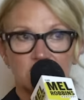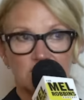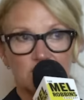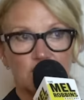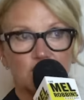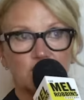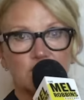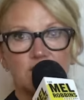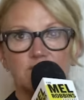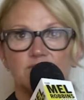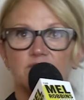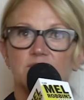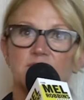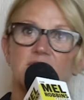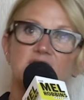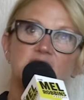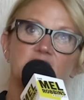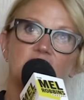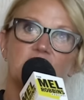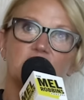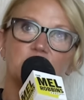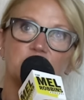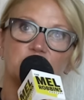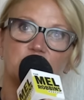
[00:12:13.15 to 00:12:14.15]
looking for
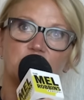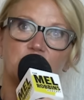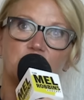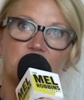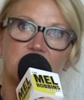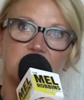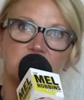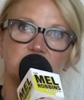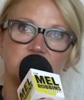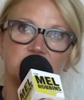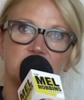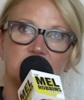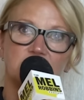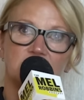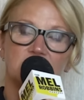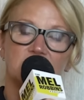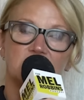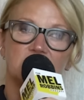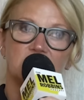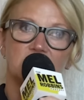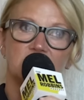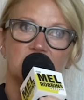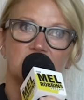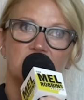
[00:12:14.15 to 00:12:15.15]
my daughter's location,
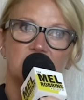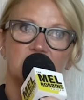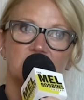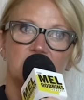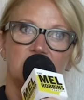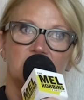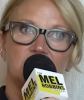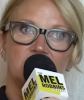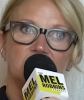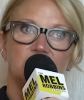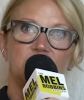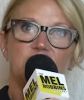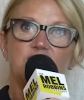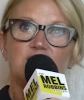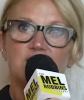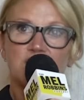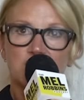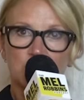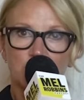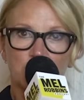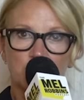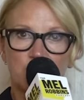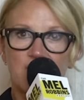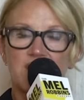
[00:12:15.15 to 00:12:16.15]

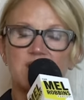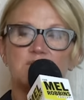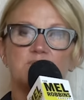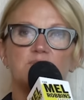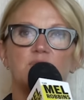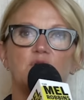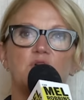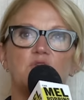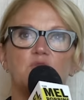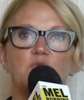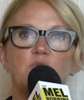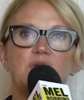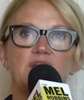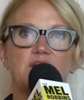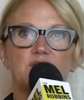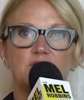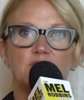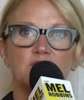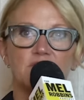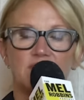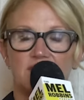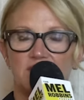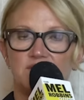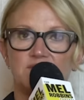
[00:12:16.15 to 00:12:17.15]
seeing a rainbow
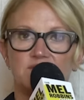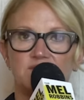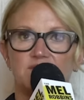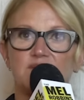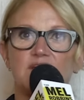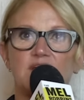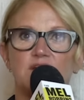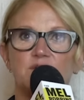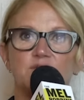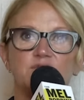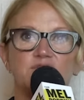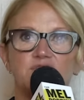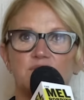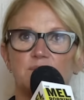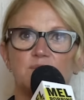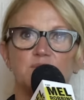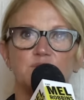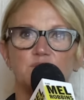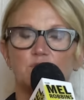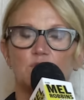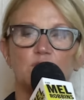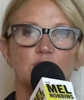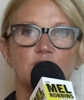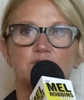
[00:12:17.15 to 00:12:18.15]
wheel instead of
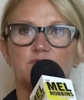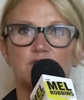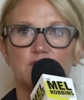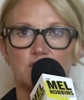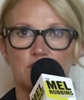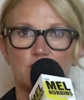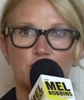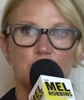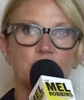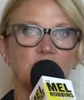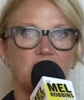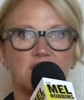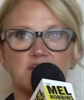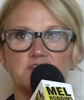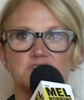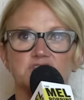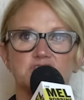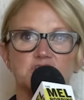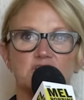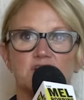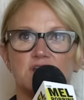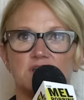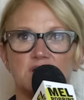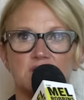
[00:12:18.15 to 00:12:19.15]
some sort of
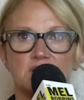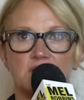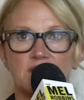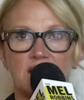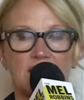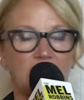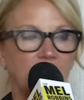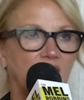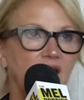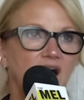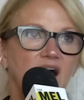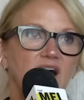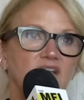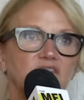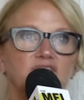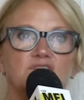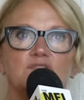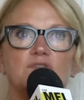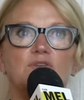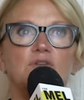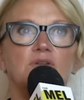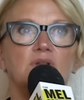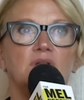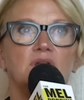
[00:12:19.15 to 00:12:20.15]
location at a
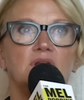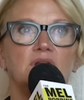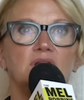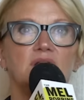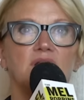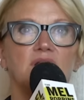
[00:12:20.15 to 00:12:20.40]
hostel,